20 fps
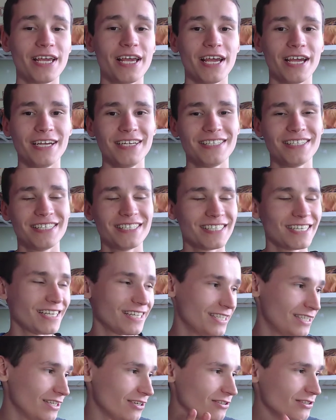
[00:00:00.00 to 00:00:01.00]
It's
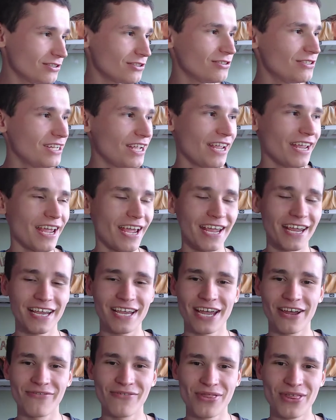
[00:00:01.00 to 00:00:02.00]
not today I
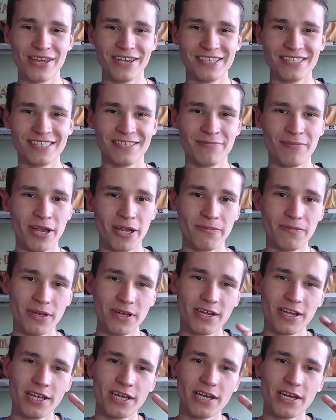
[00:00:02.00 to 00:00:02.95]
have this, maybe